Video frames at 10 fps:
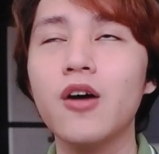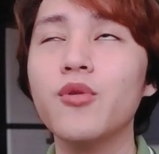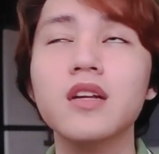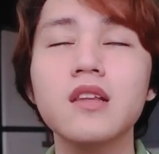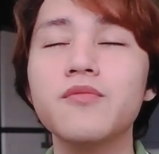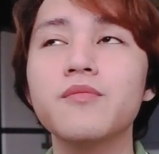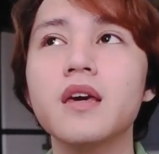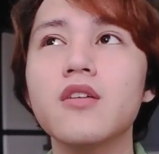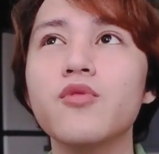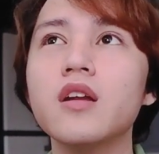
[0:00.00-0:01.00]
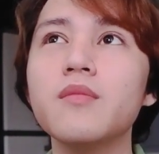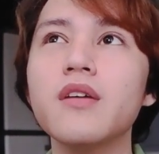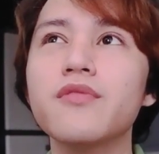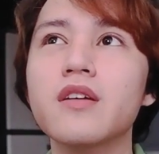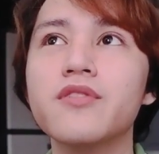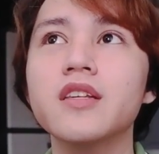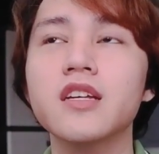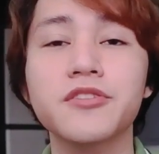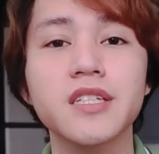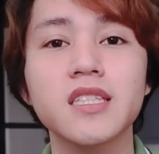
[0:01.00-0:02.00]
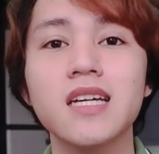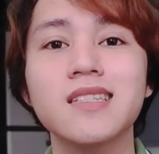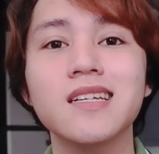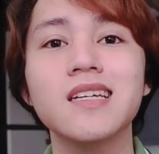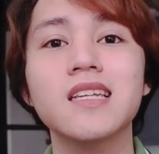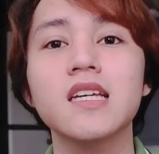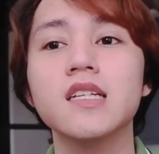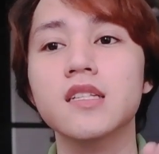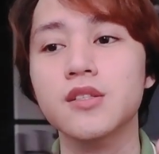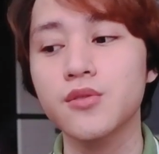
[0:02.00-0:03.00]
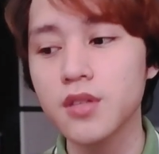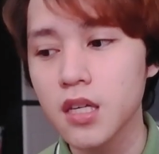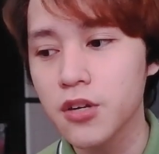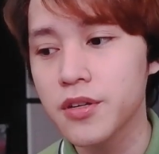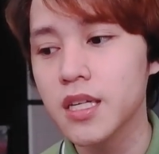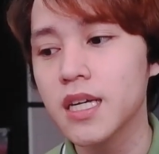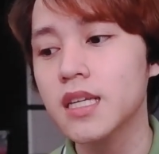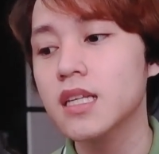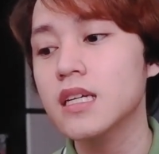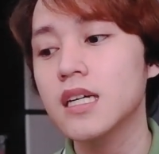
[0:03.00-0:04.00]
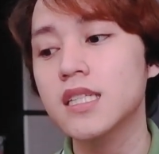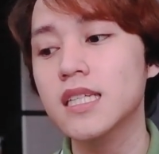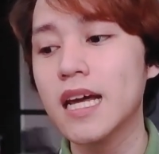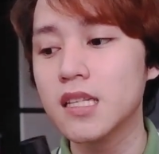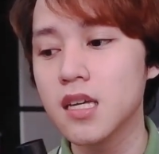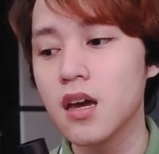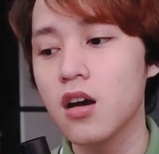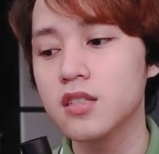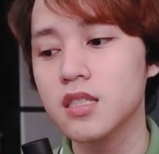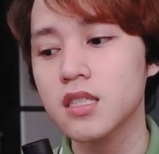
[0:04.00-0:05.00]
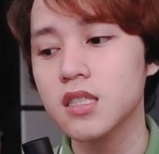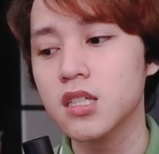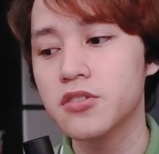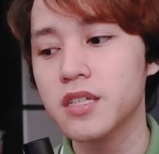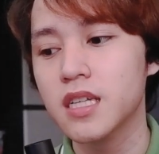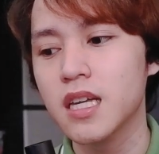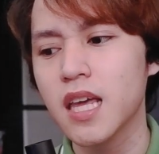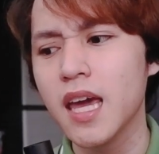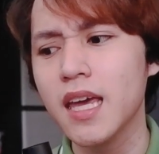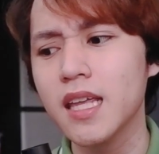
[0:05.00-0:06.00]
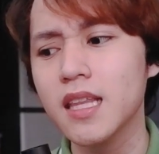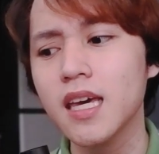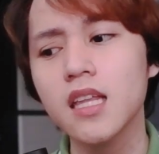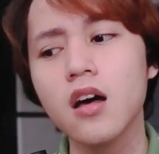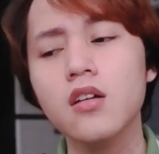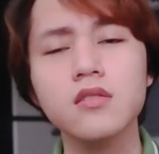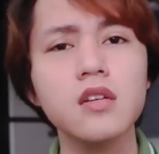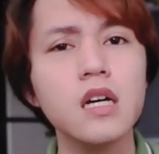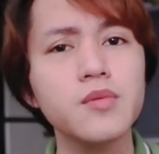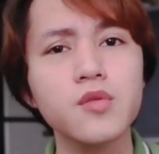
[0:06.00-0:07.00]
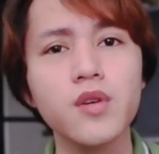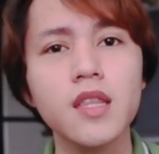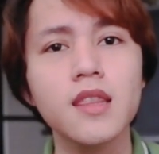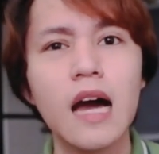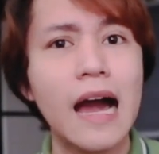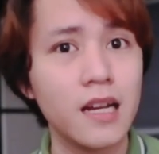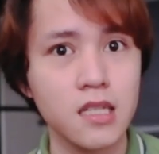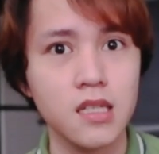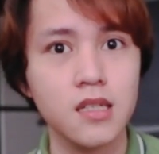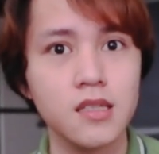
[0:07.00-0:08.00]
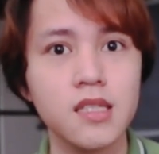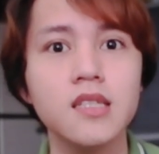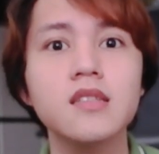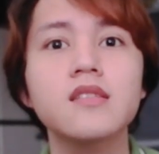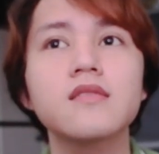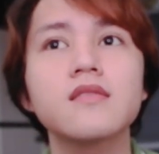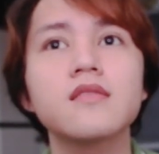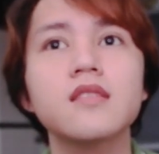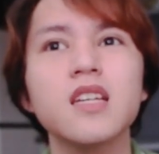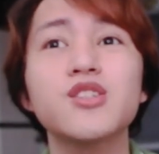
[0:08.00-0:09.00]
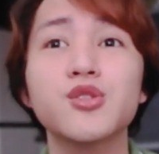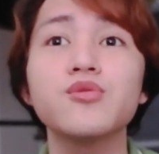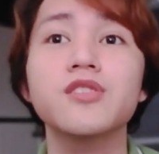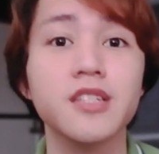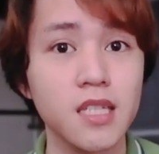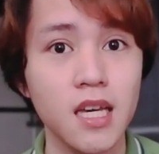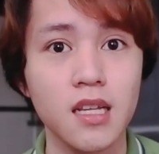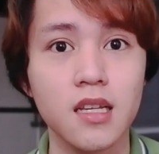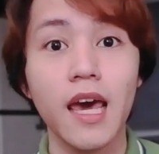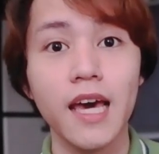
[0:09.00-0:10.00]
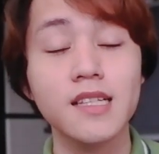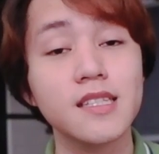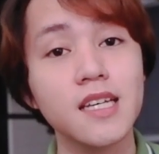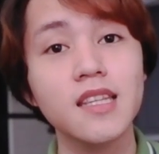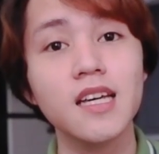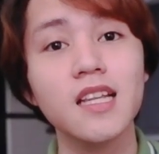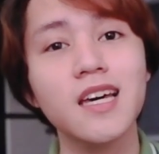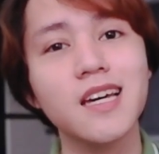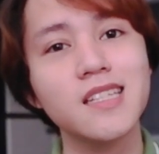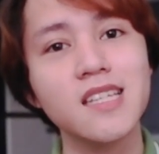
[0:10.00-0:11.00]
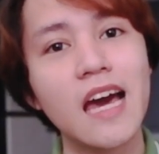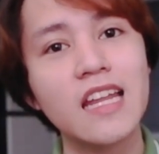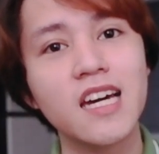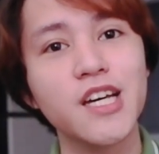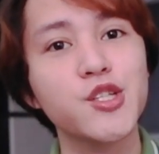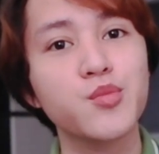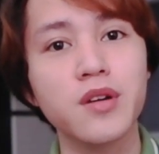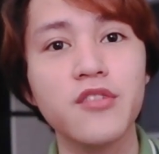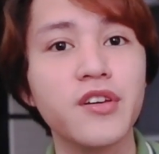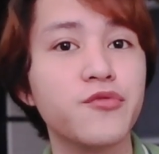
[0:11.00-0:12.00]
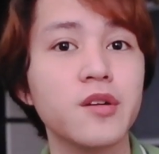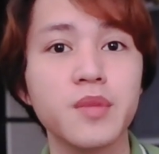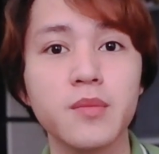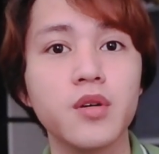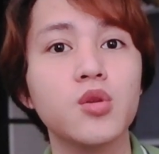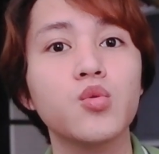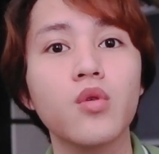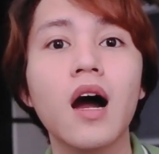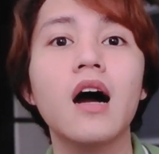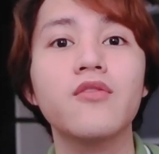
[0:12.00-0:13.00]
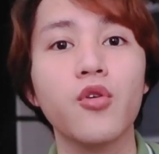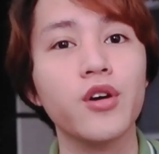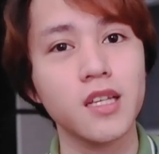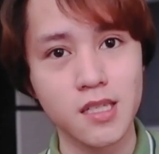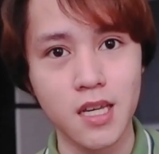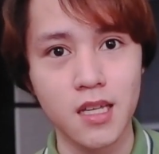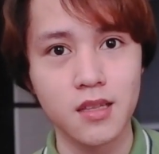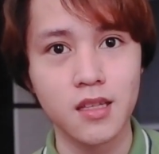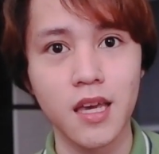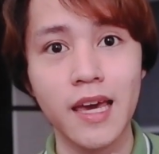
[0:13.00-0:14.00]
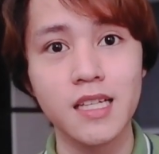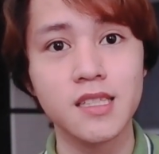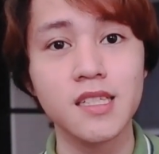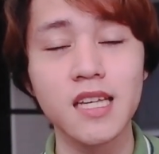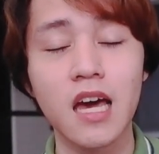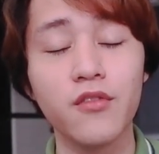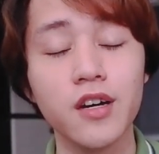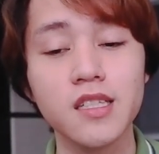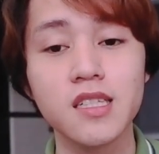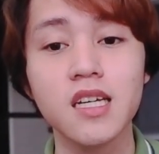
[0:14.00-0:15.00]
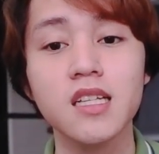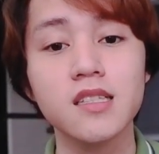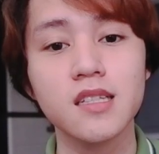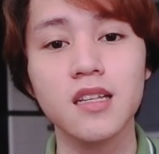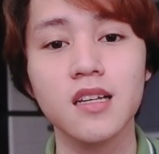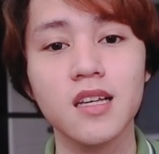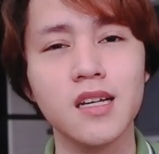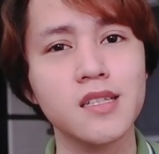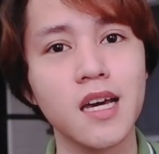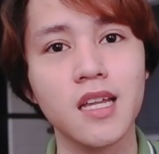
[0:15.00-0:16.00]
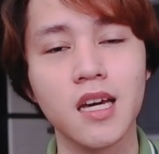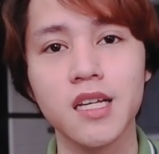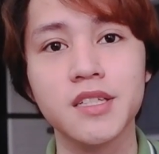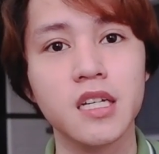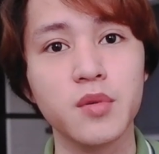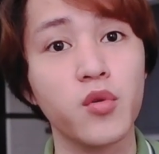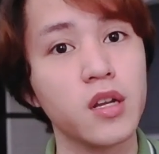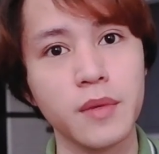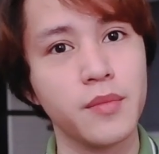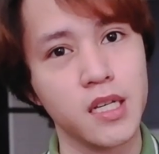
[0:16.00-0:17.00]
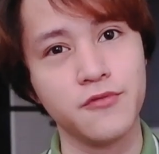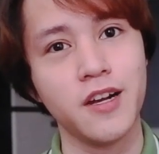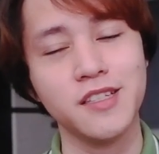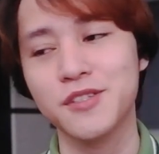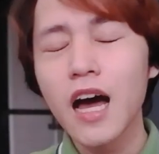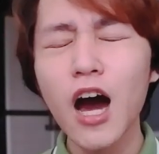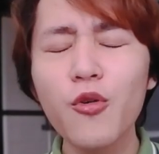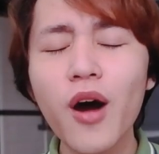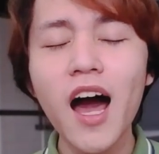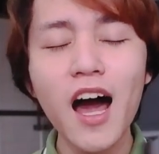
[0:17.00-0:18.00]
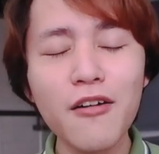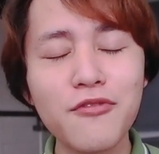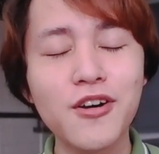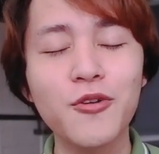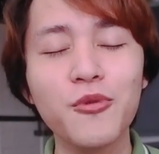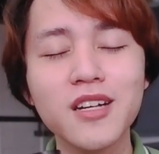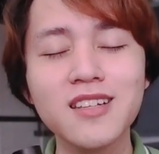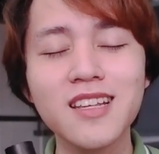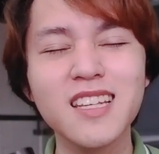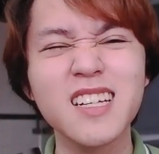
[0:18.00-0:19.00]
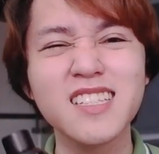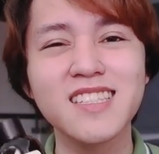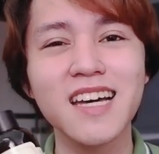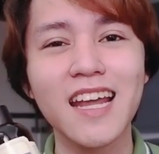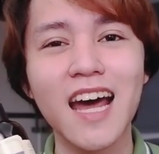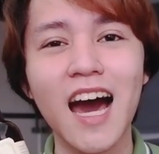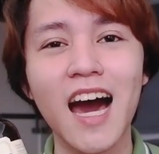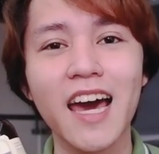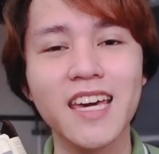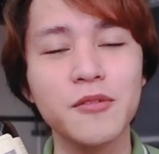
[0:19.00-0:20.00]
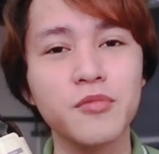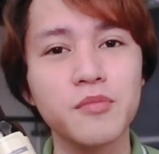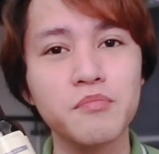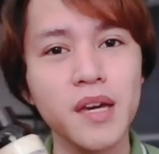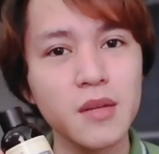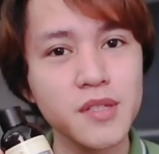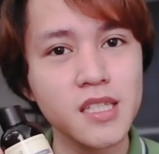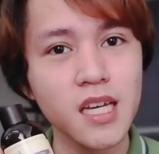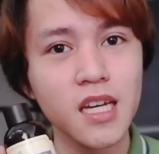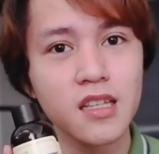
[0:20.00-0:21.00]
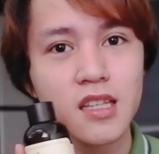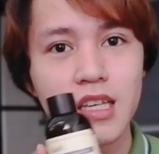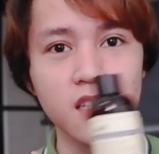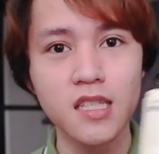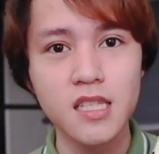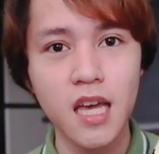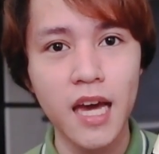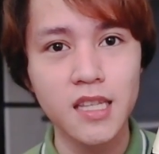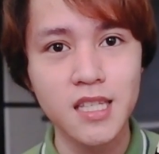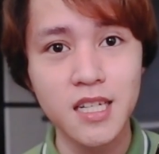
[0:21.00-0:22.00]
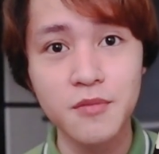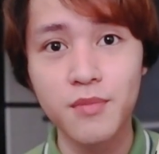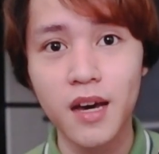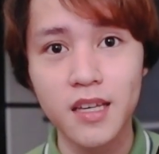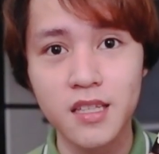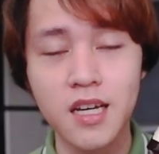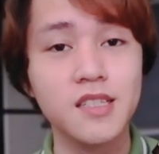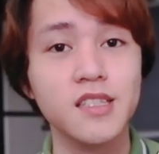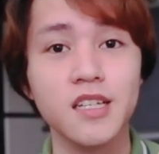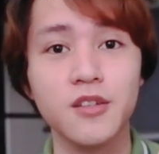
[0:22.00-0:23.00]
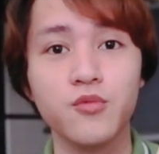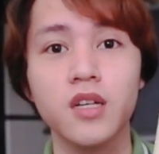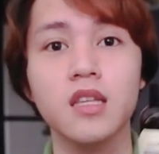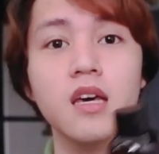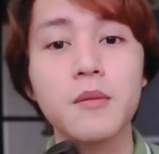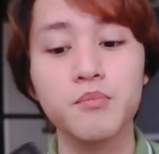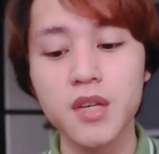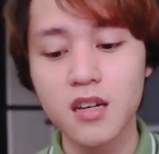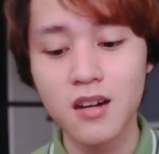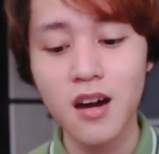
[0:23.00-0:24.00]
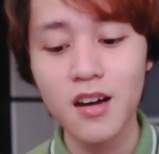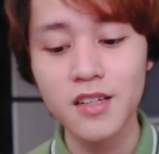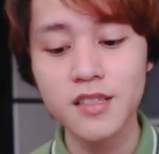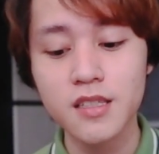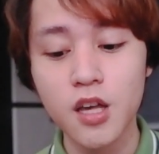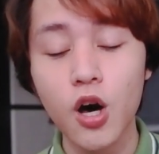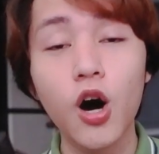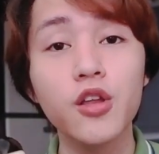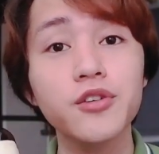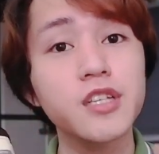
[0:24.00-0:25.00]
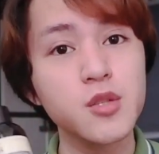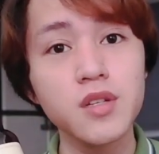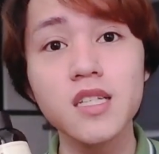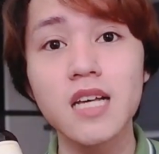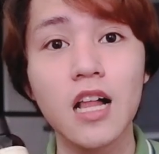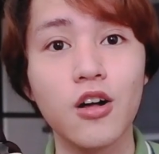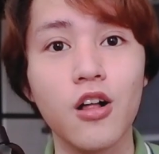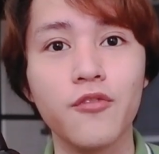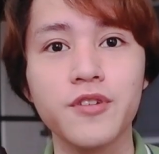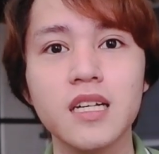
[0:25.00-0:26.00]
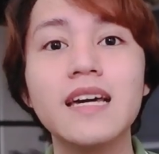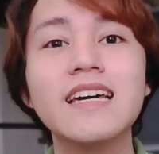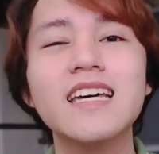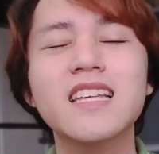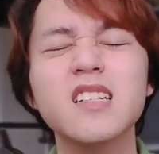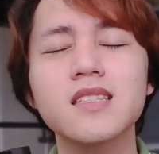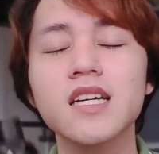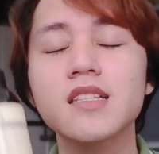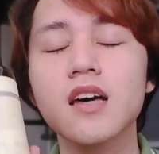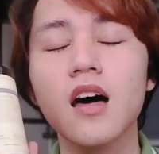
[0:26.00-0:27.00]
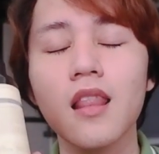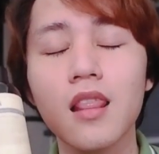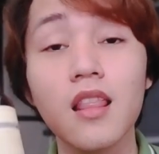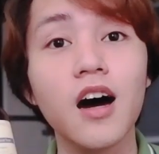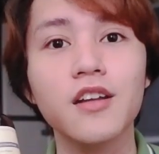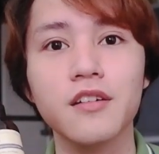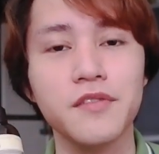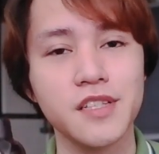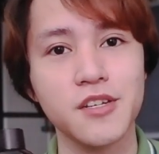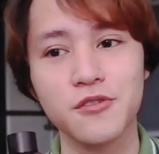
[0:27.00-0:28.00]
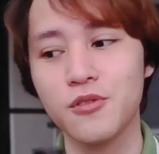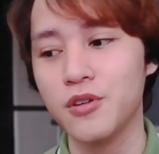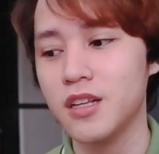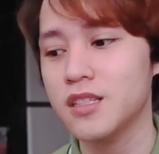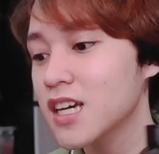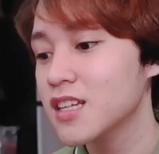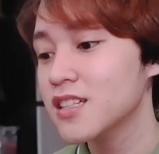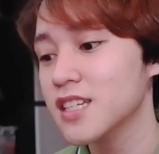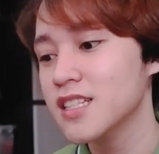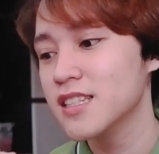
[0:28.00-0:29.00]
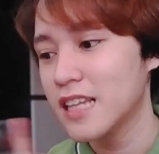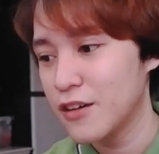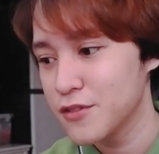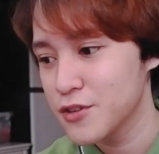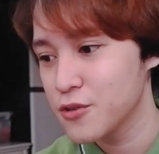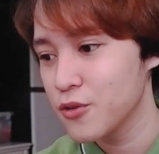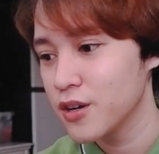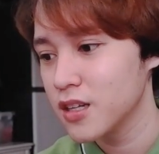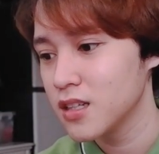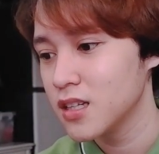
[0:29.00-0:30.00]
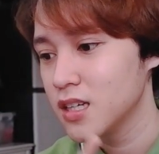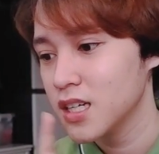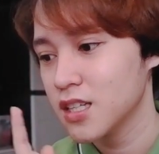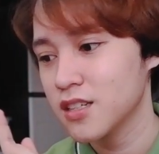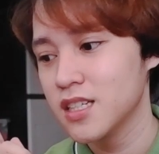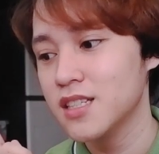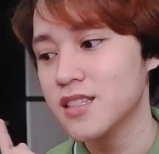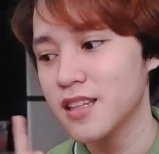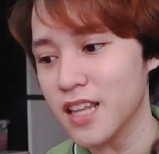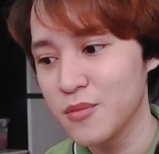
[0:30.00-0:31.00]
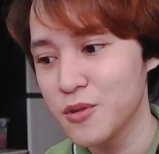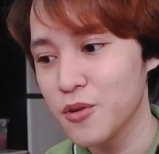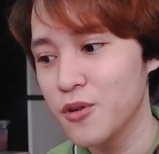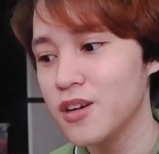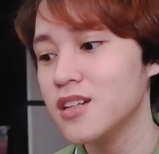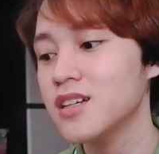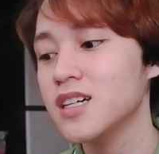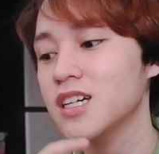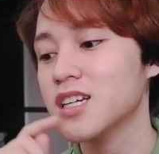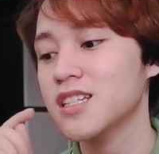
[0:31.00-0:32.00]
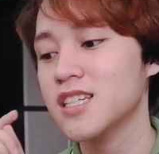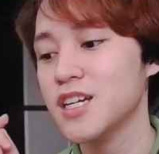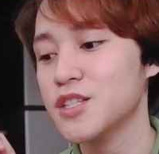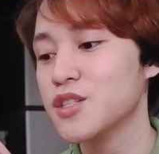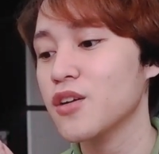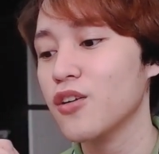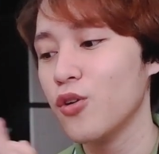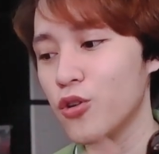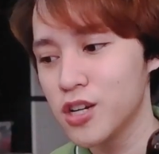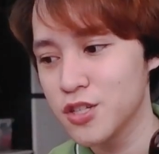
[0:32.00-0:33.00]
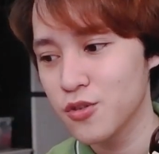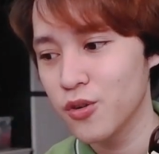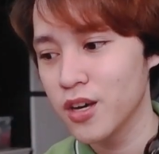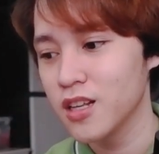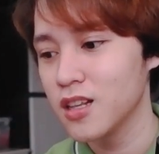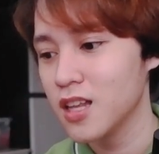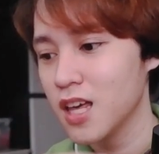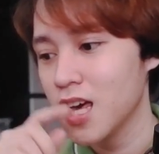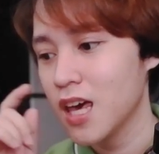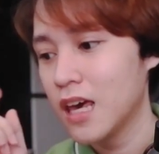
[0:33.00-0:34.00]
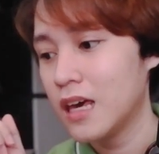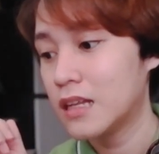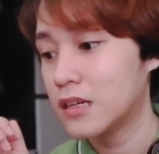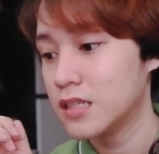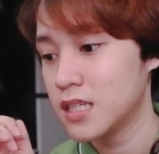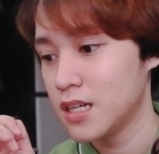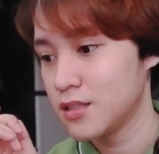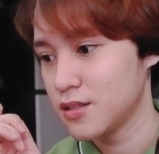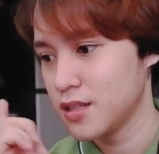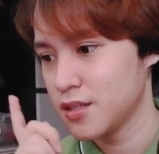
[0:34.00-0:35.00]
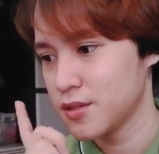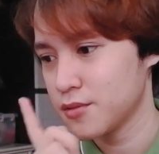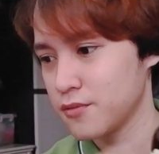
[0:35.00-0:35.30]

one of my favorite ingredients. It is a soothing ingredient, it's an antioxidant ingredient, and it also helps with acne since it soothes your skin. And Centella asiatica is perfect for people who have oily skin. And since I have oily skin, Centella asiatica is going to be one of my best friends. However, one of the things that I made a mistake is I didn't buy the unscented one, because although this one is alcohol free, it contains a lot of essential oils. It contains lavender oil, it contains lemon oil, it contains orange oil, it contains this